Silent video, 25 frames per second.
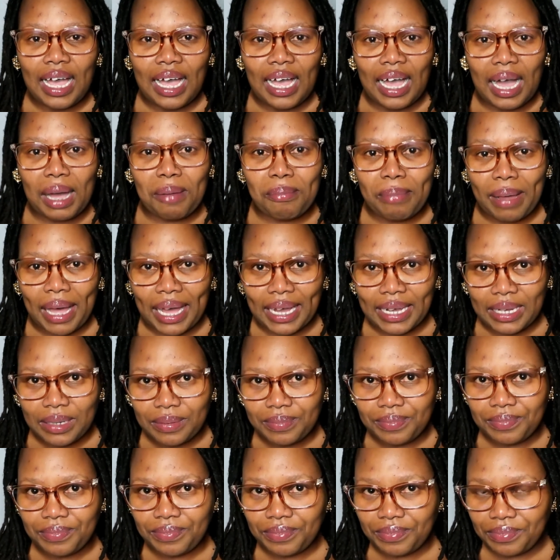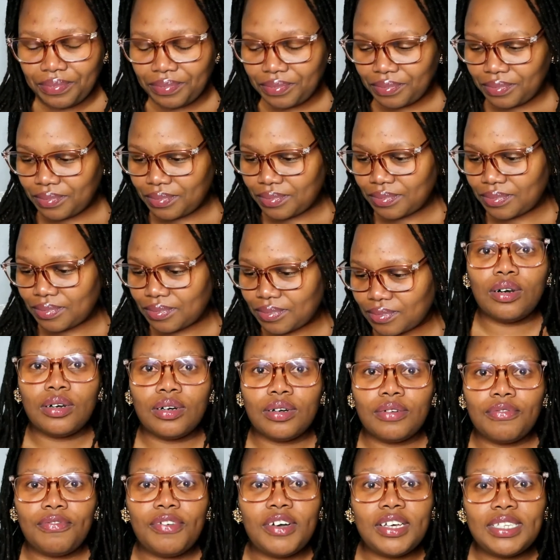I'm back.
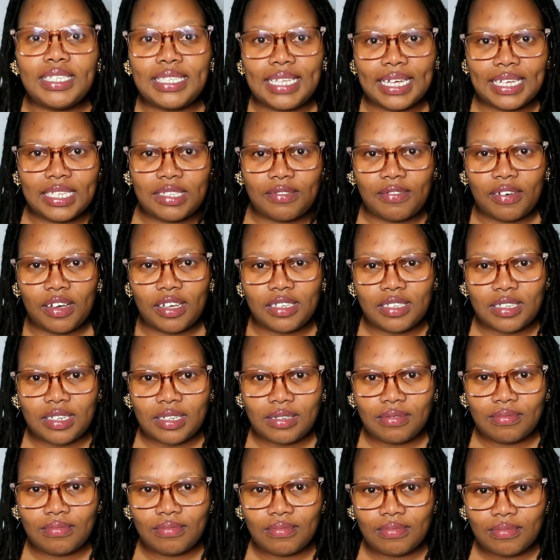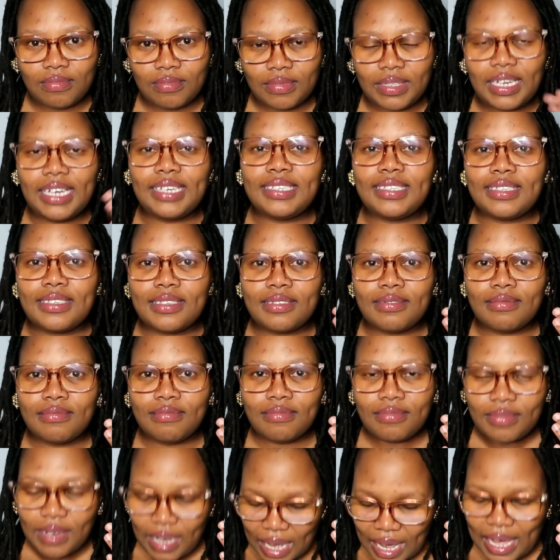First things first. Yes,
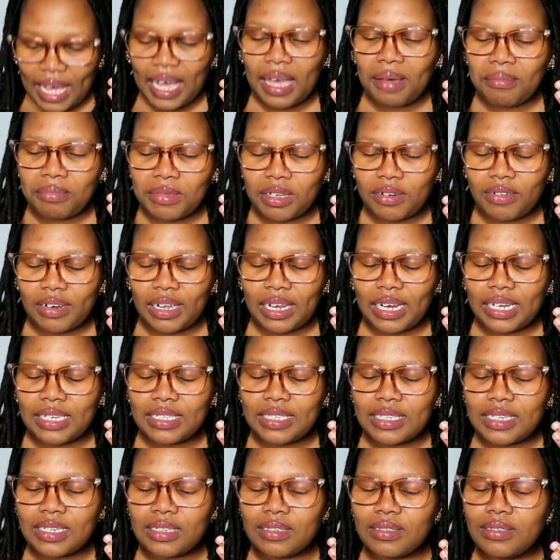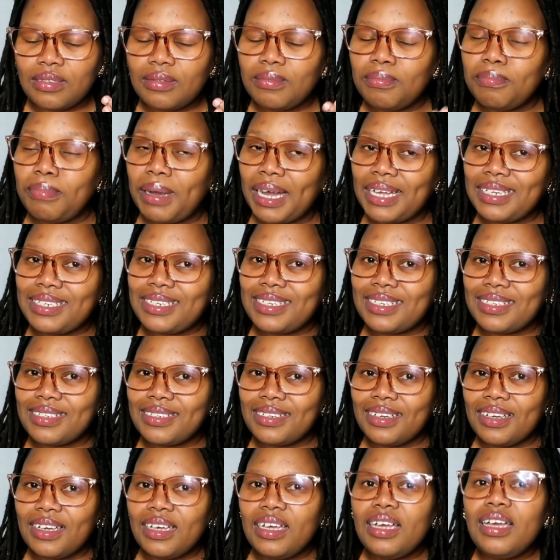I am the realist, but
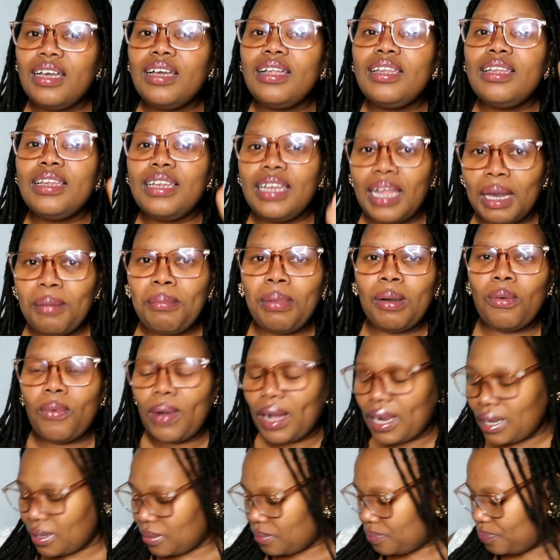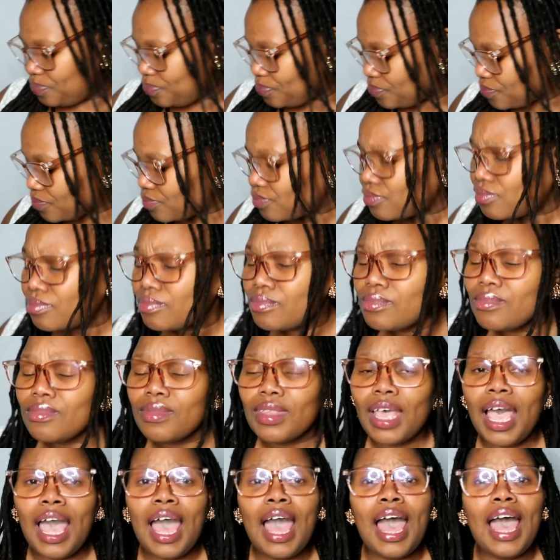number one,
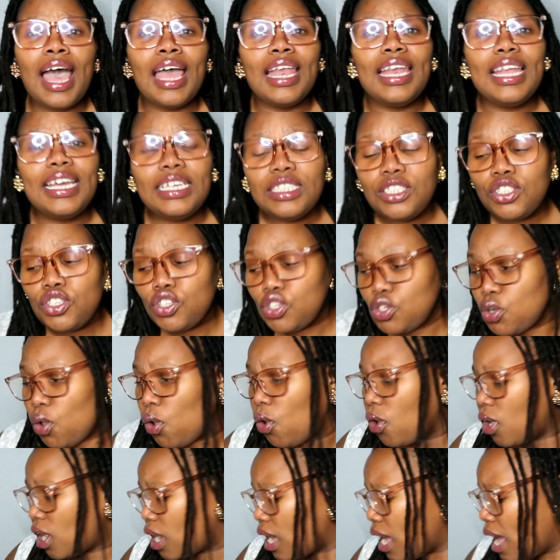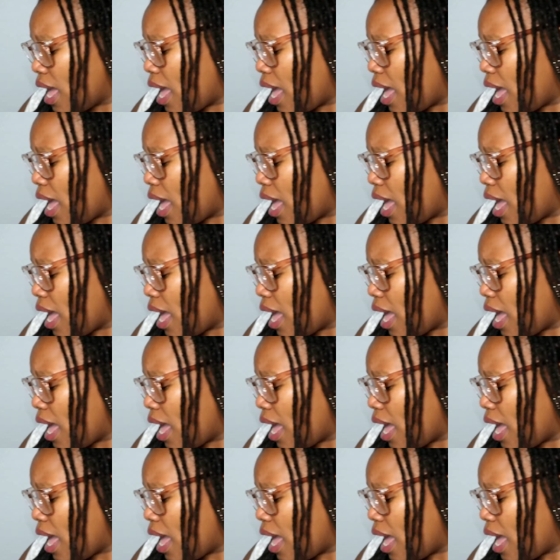let's talk